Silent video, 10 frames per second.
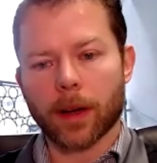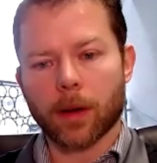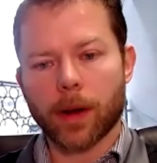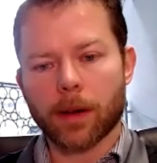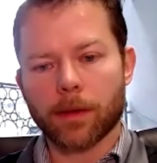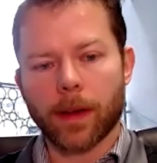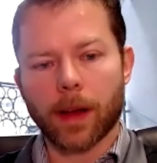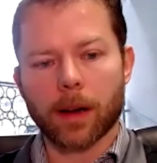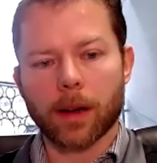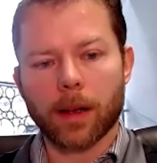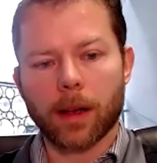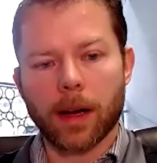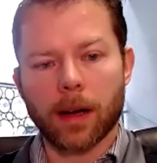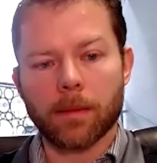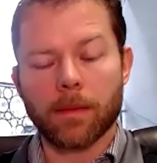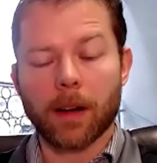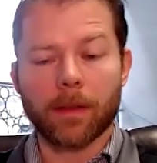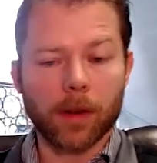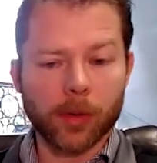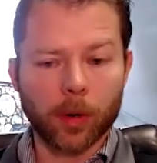the career fair, um, a
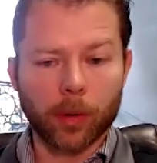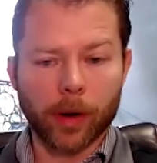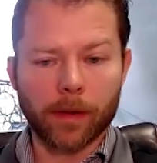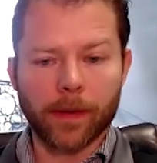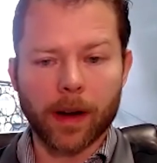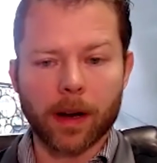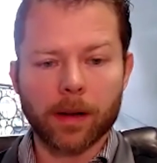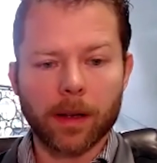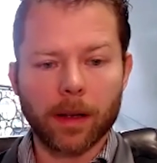virtual career fair,